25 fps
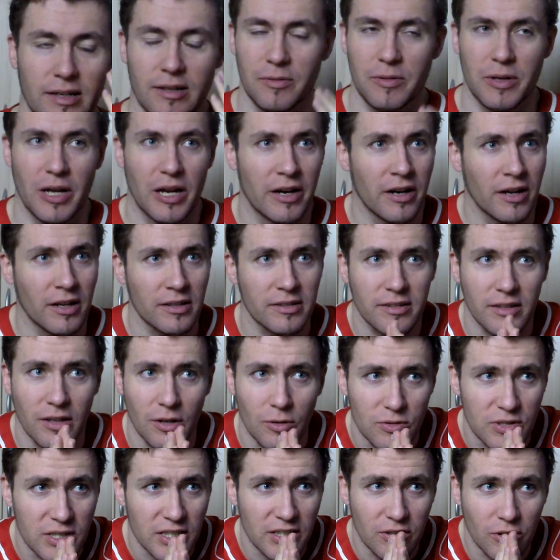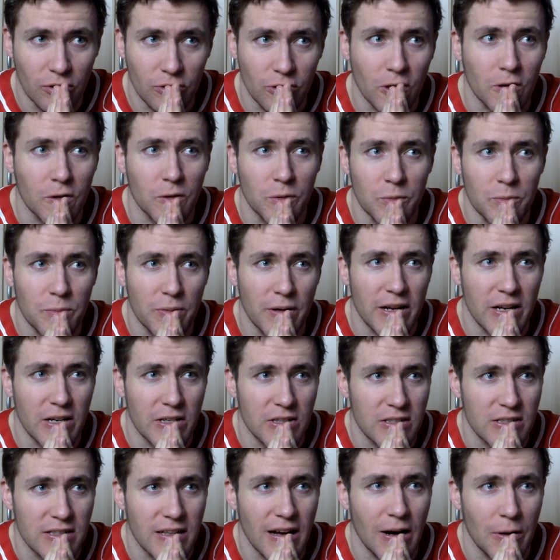We are not closing the Dortmund
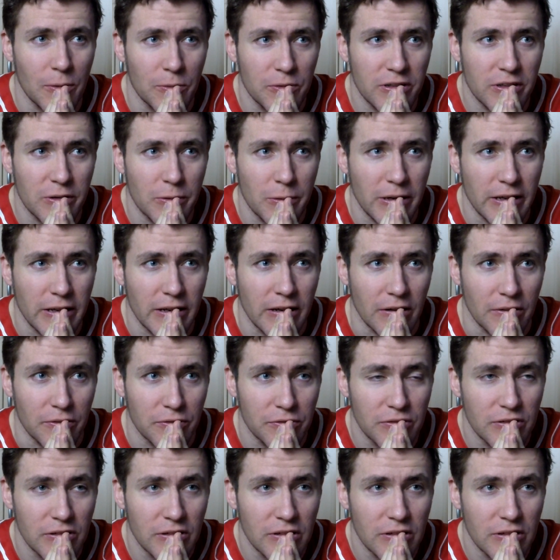players down quick enough.